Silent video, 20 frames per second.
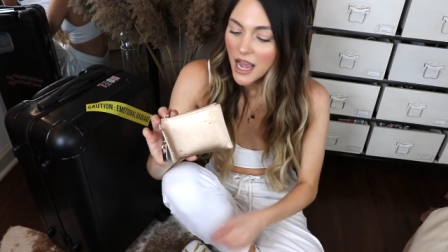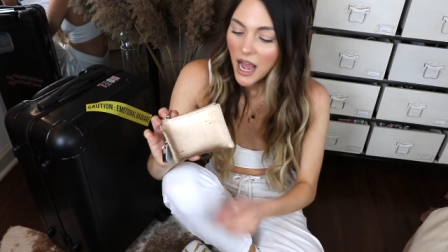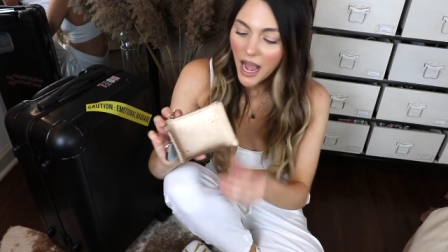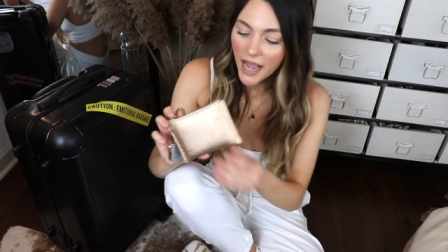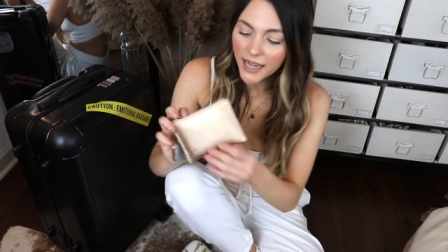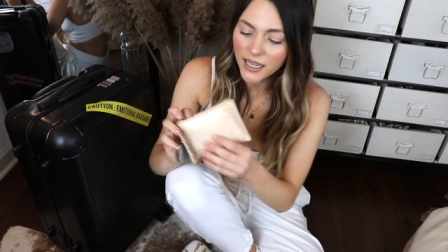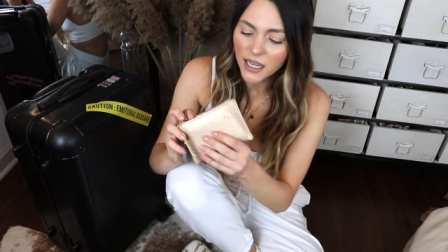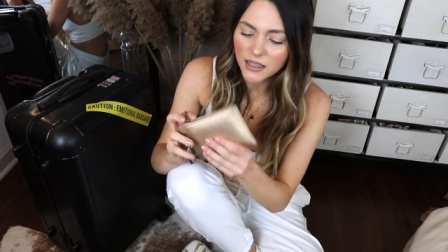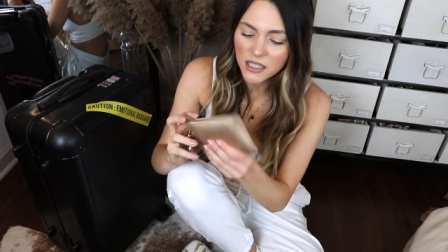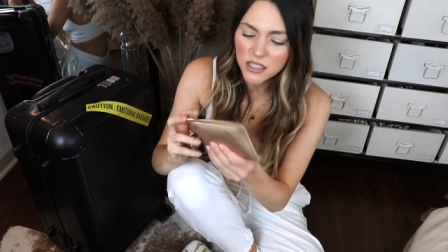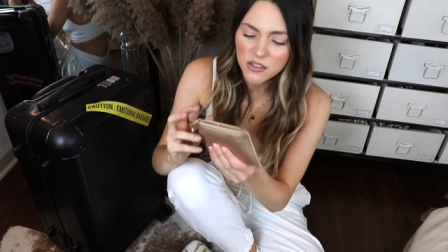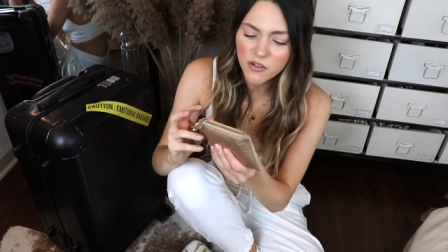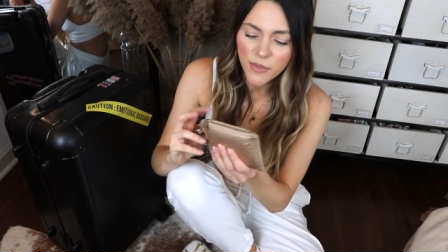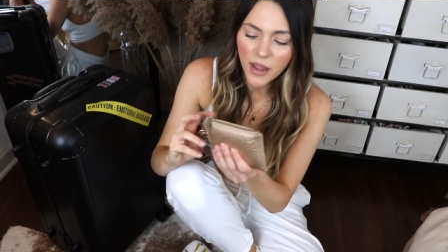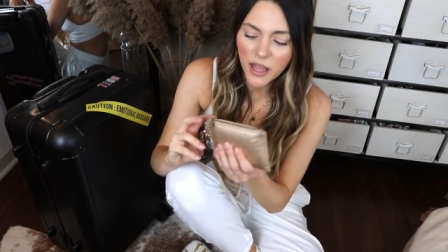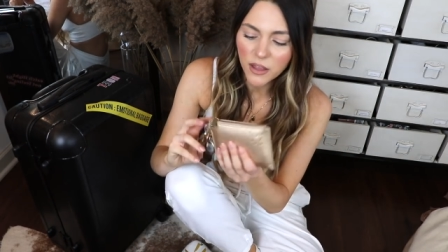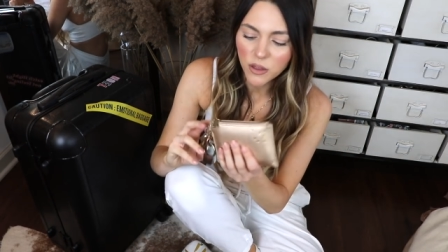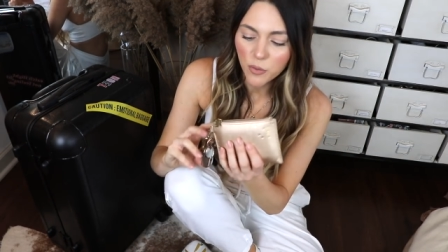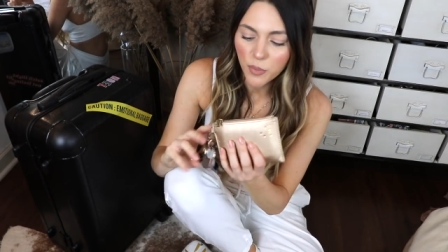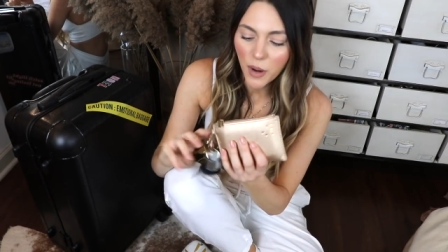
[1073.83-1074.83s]
I got this from
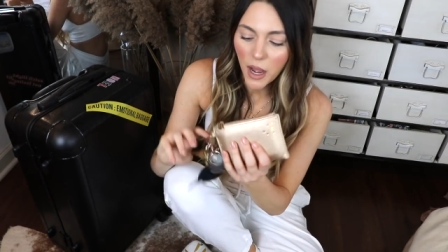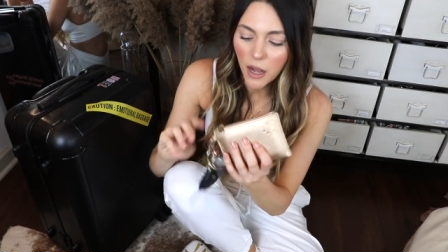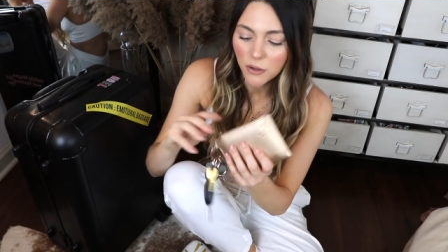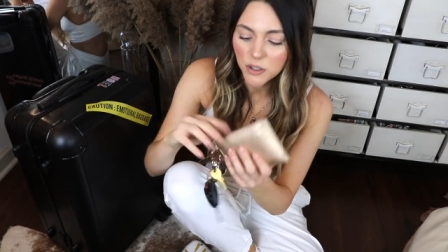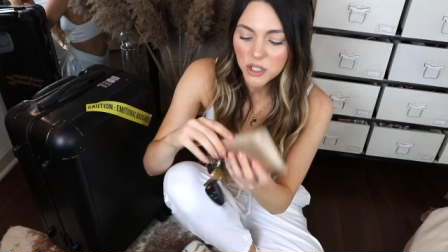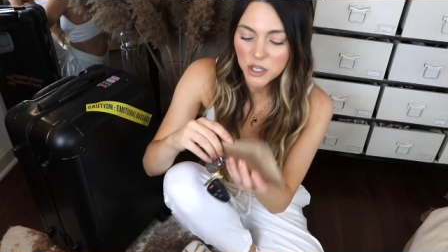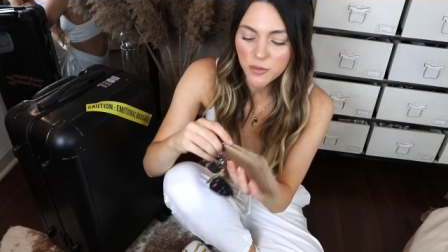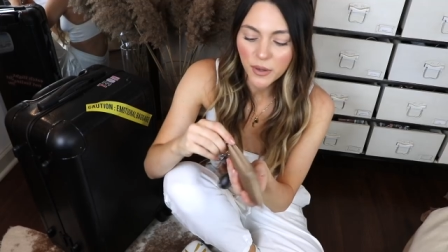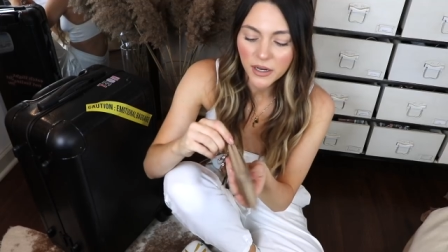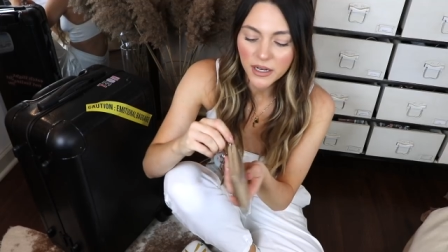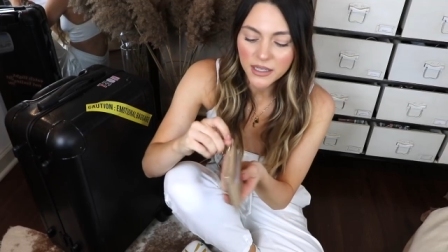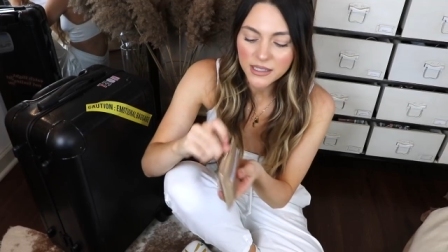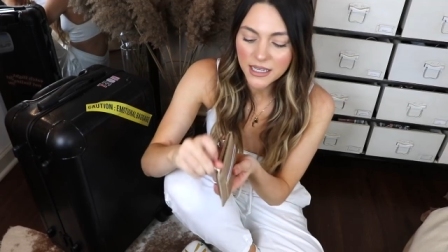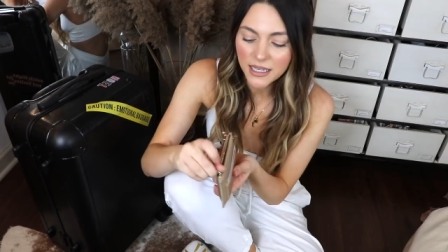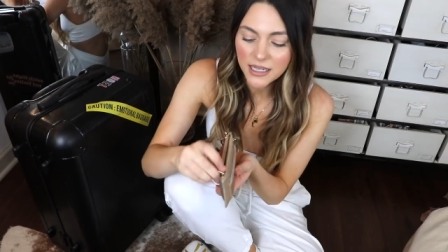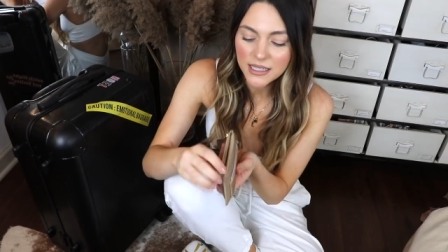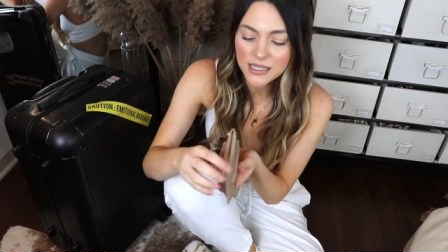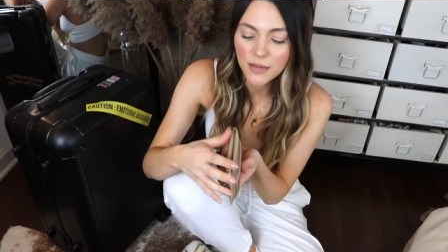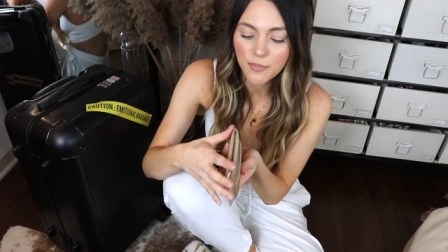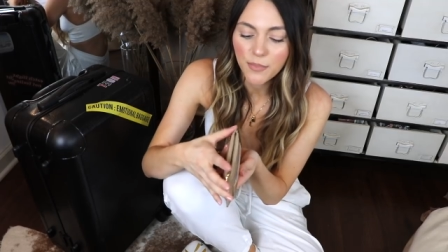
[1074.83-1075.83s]
Anthropologie, but it's
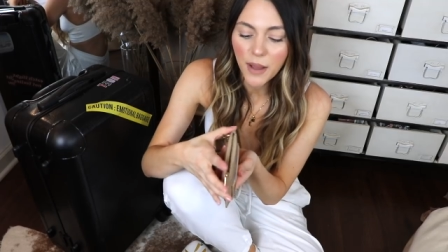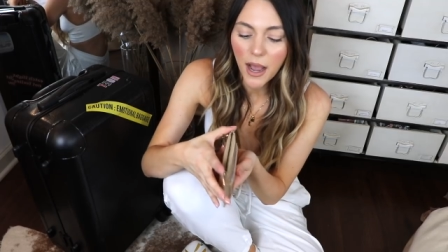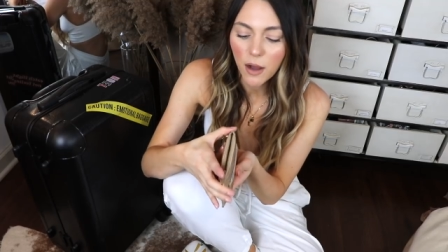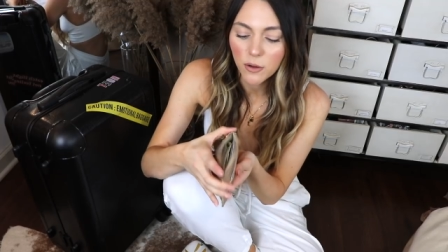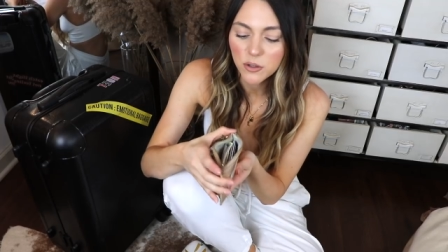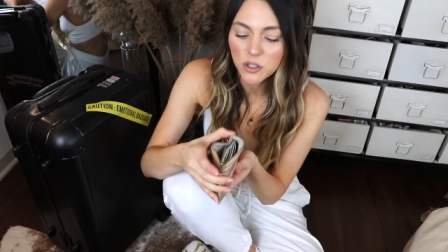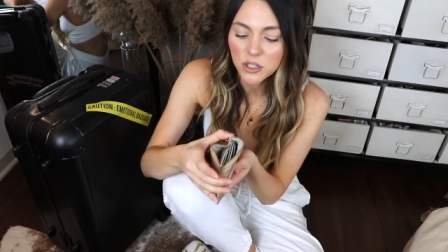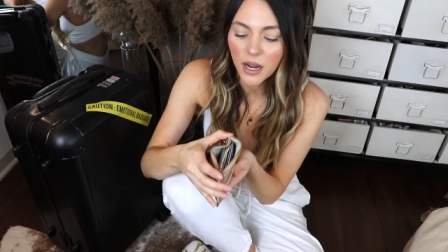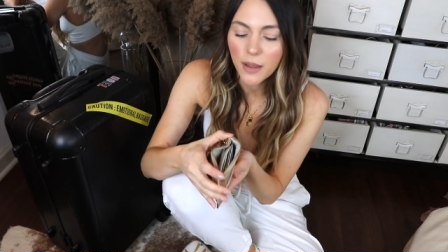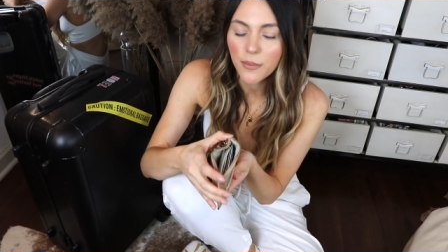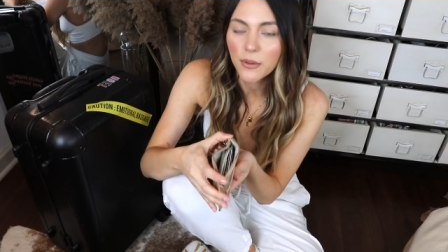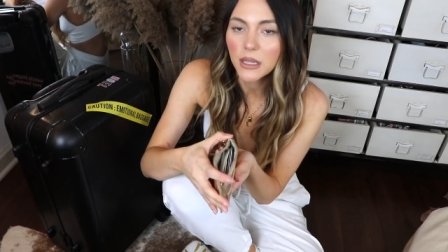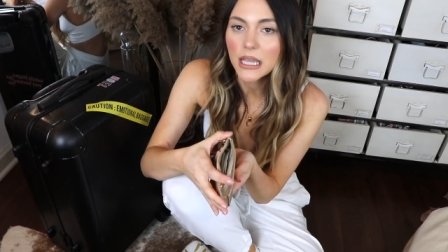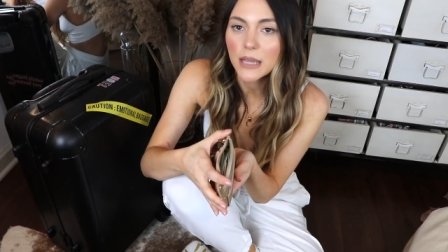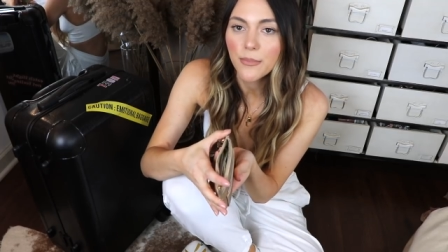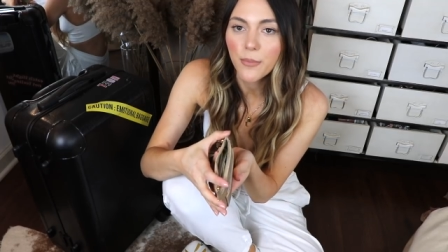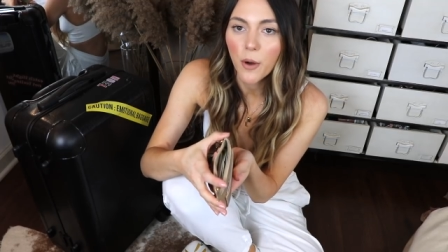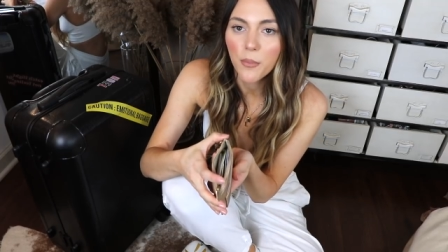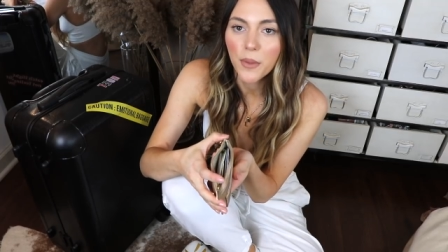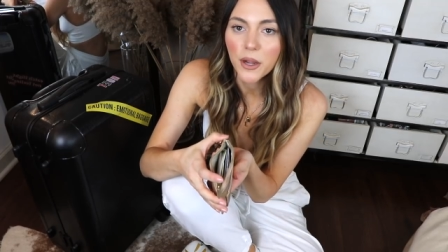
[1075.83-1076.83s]
like a zip pouch and I
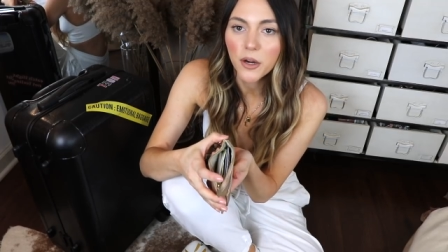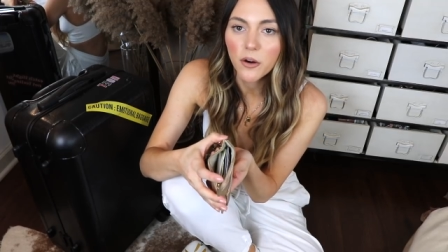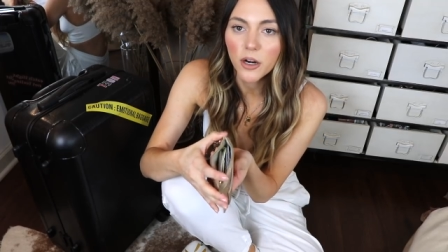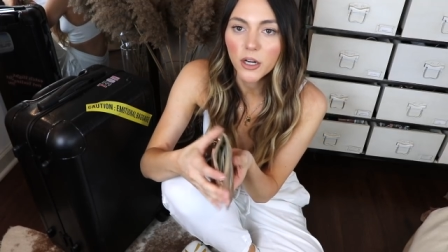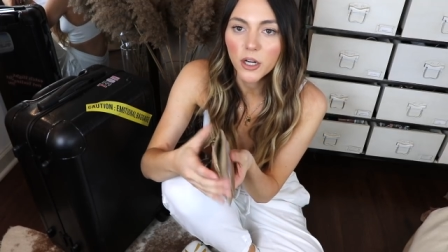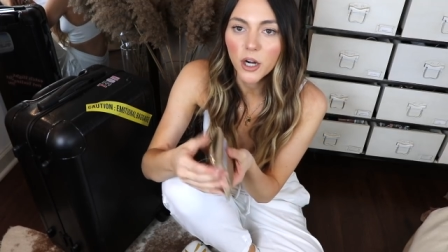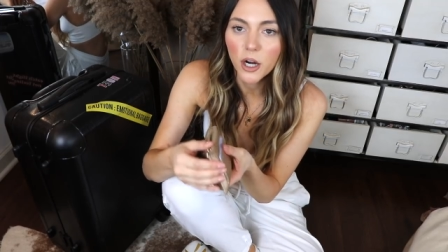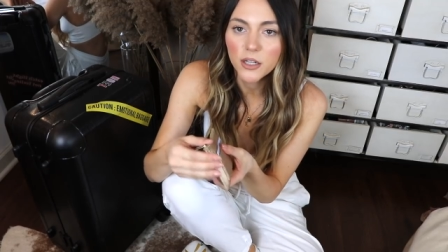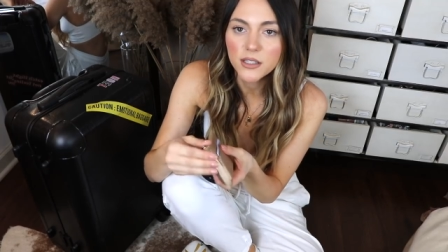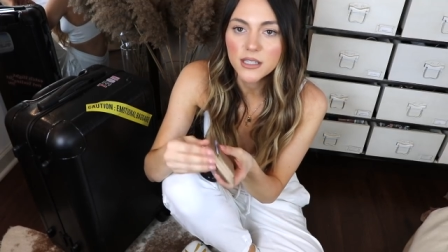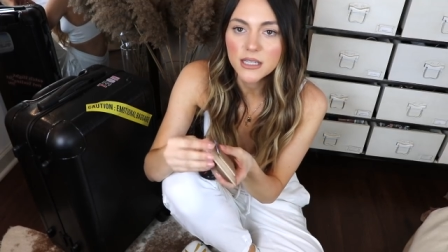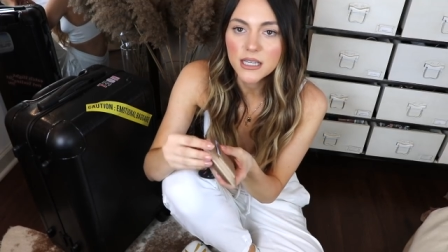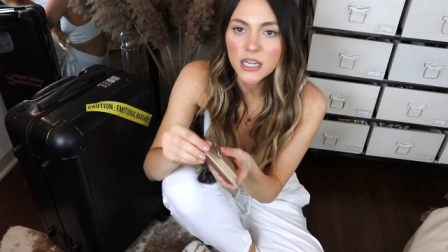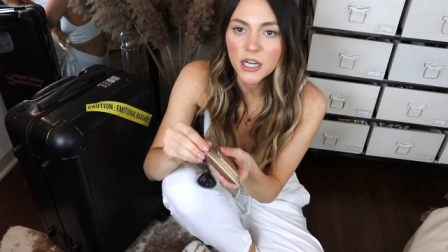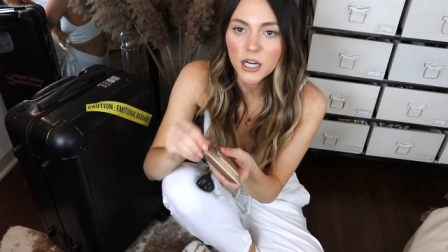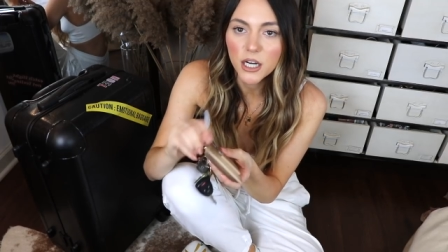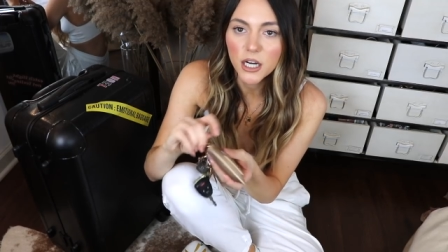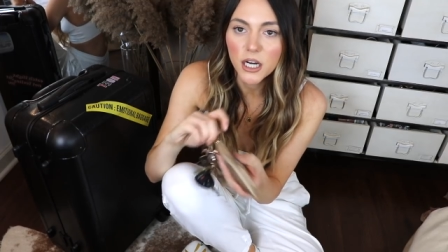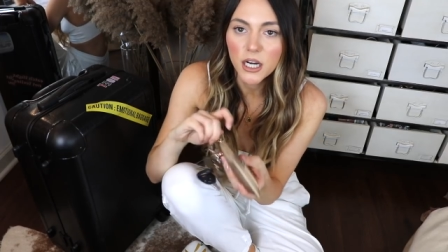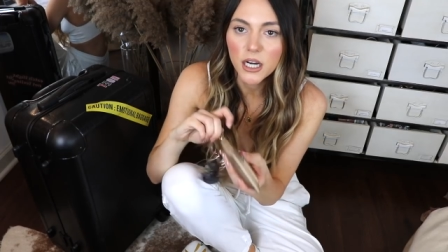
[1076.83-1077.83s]
keep all my credit cards in
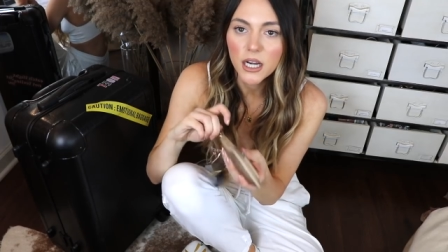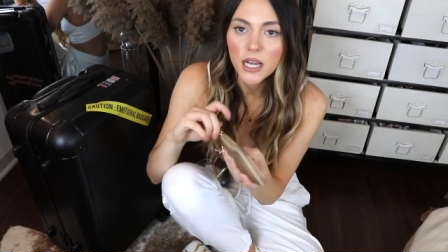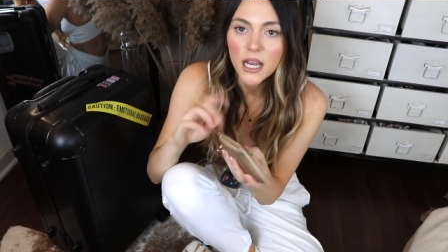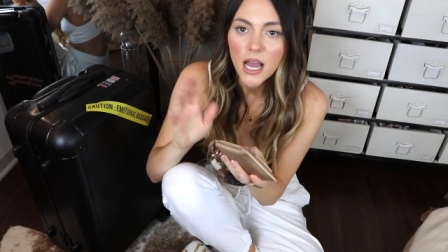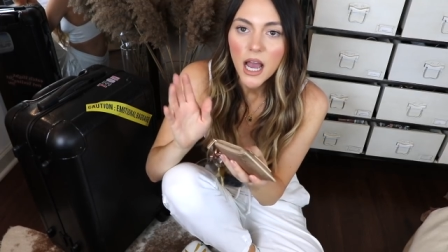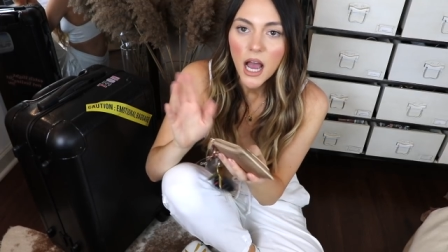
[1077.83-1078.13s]
here.